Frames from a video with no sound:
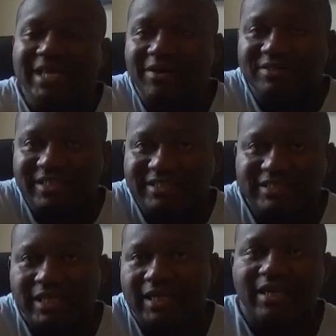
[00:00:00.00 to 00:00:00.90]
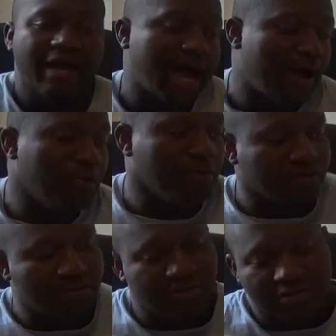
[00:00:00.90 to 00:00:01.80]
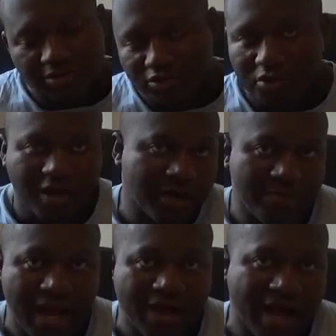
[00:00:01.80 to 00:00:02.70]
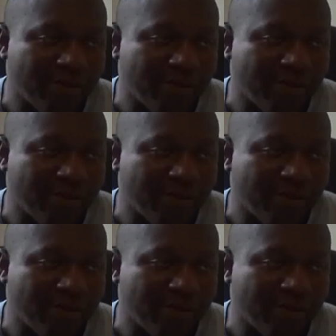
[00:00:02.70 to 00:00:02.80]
out DC, I will talk about.